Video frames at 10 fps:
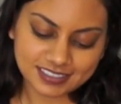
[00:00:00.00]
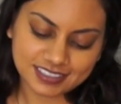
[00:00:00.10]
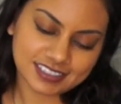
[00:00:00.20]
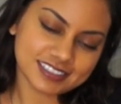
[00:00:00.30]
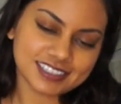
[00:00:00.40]

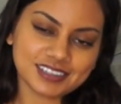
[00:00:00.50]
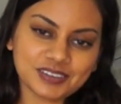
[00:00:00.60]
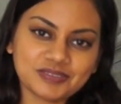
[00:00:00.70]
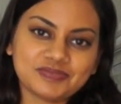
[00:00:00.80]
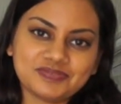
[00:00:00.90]
because,
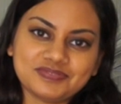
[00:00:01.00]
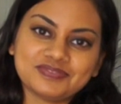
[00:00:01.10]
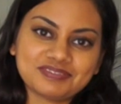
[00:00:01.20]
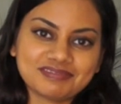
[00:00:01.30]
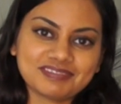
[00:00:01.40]

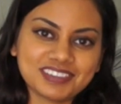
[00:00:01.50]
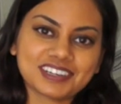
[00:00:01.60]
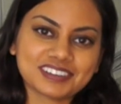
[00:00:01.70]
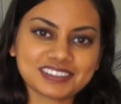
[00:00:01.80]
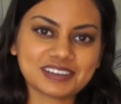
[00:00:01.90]
your
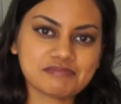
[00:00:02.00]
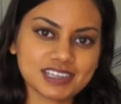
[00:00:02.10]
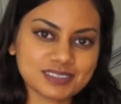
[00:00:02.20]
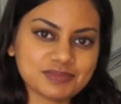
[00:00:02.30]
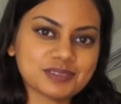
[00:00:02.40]
girl's gonna
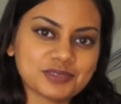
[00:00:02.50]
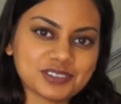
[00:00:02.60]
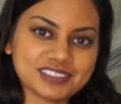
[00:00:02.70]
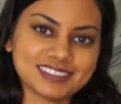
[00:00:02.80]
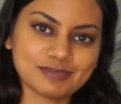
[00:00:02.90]
make some
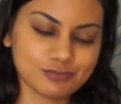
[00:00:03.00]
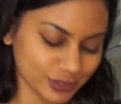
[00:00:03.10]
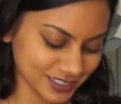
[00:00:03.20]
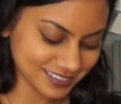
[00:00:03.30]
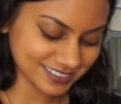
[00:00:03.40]
s'mores at some
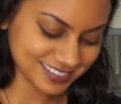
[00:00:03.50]
point.